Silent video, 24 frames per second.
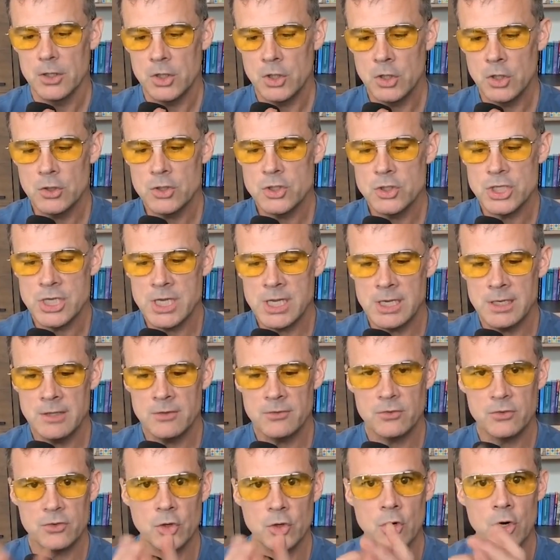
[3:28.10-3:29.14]
Your
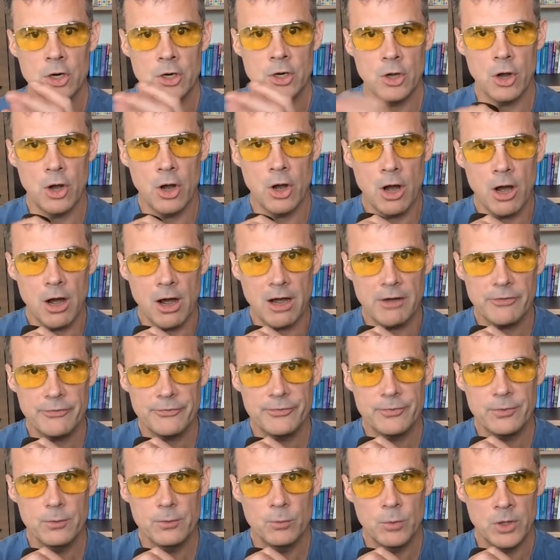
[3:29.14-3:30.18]
genes turn
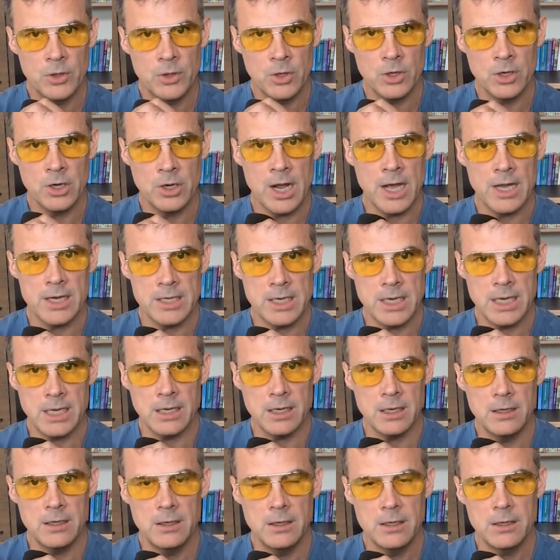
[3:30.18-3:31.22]
off when they're not
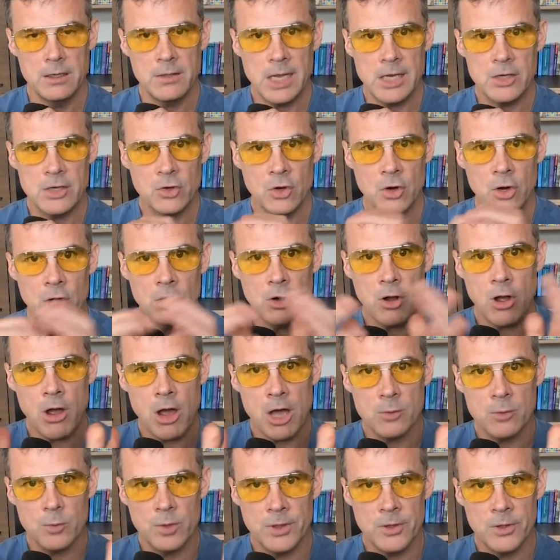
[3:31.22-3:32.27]
needed, they turn
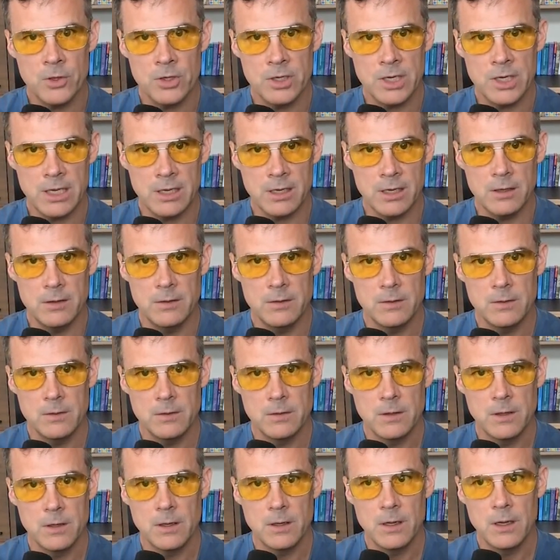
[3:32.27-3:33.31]
on when they're needed.
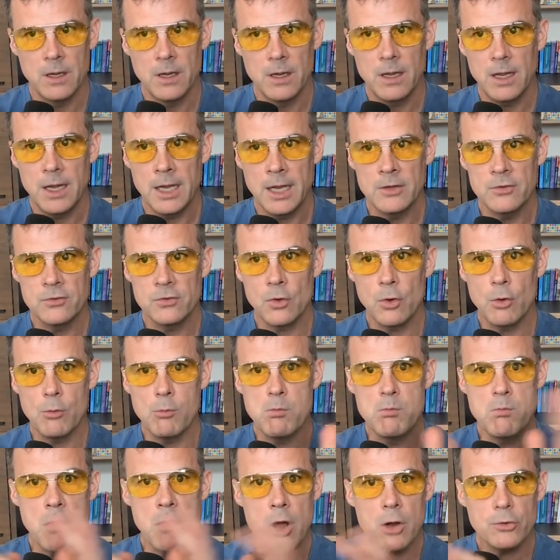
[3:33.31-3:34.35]
And so
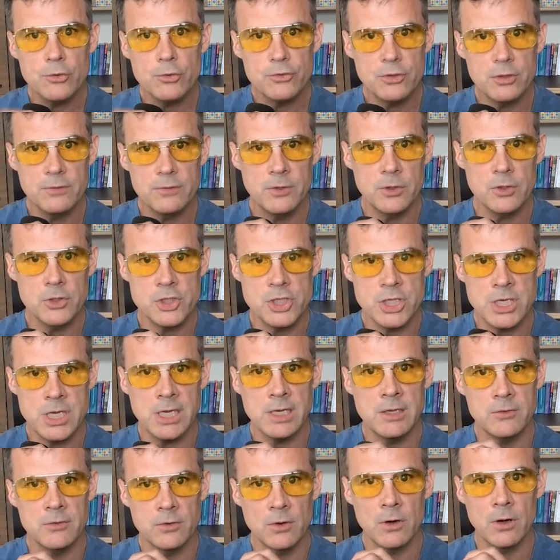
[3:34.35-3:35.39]
mm-hmm. most of your
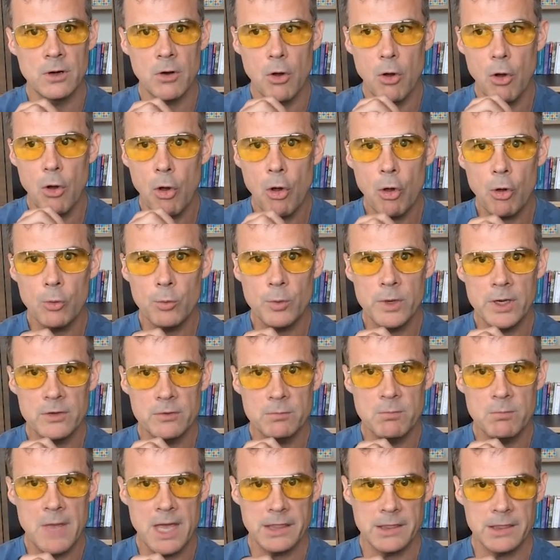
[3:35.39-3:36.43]
genes are
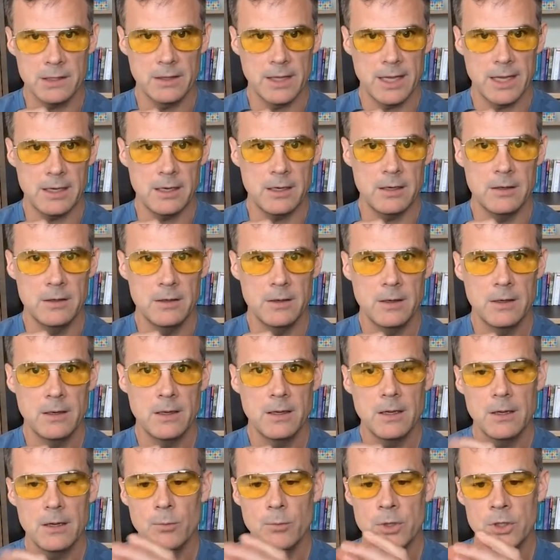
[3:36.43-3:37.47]
always methylated.
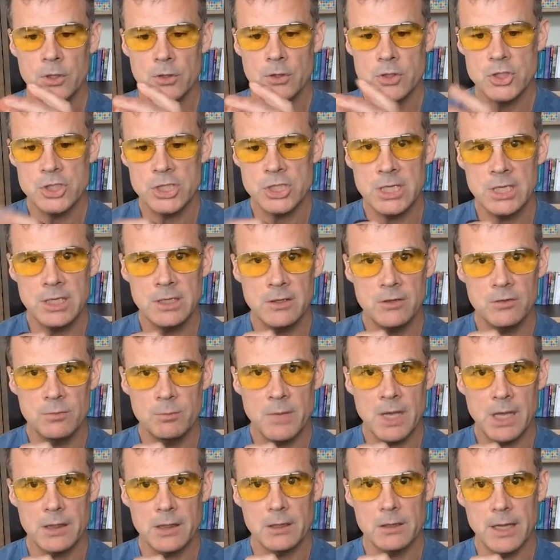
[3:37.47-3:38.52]
When your gene
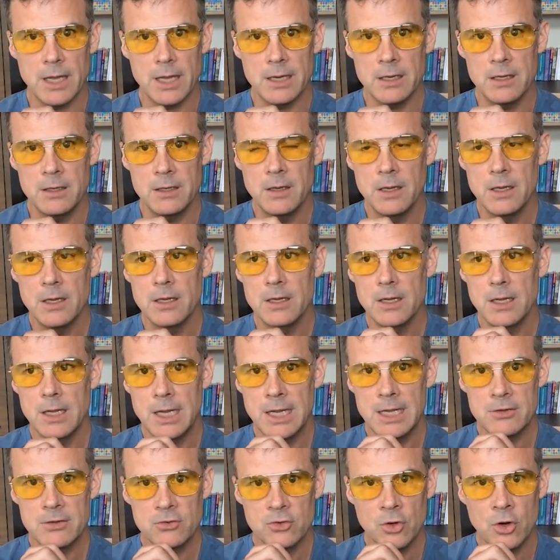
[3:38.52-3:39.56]
is methylated,
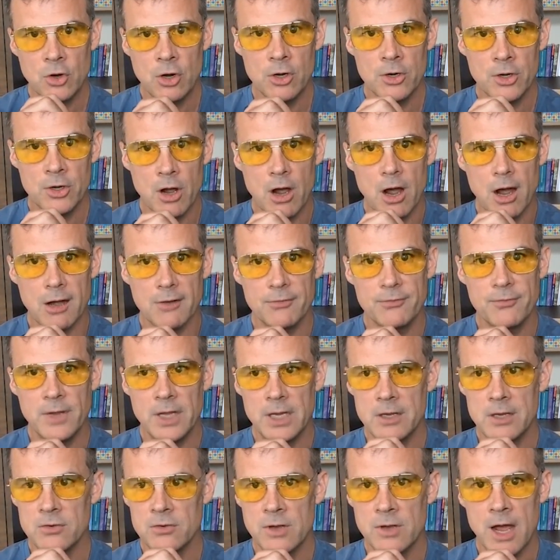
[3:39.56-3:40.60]
it's turned off,
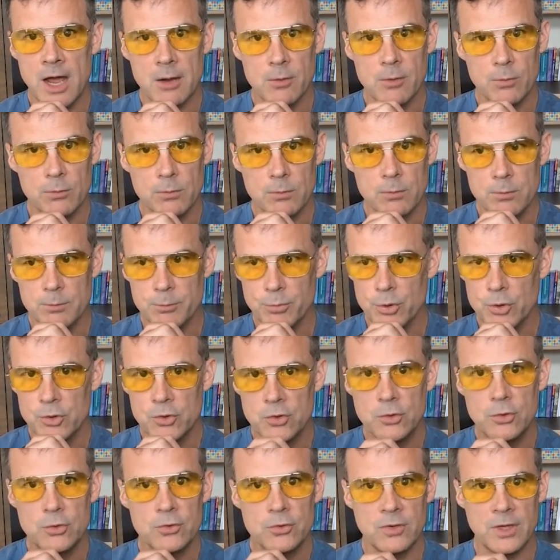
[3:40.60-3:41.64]
it is not
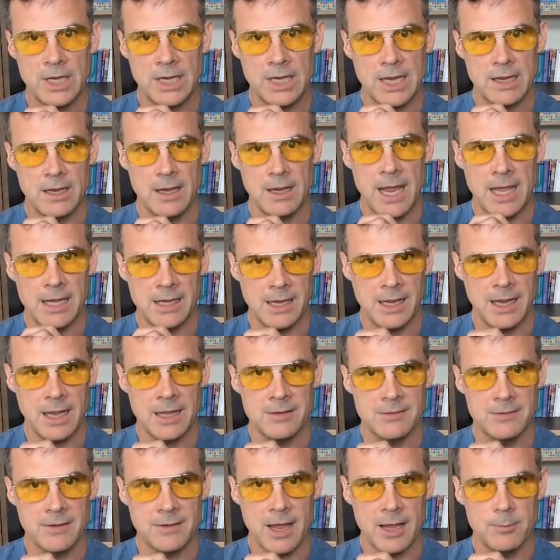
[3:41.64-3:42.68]
producing any
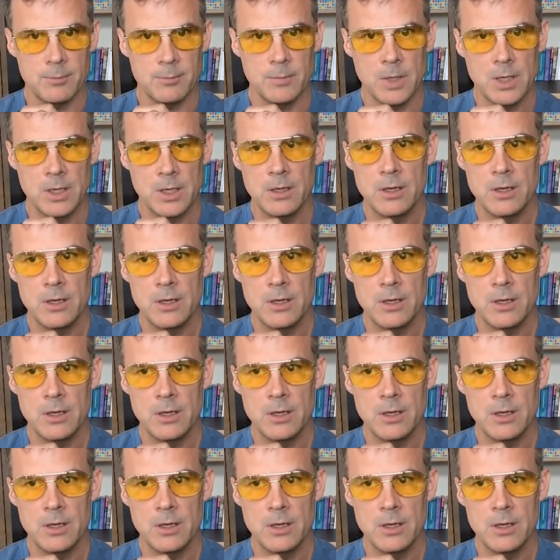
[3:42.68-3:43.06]
enzyme.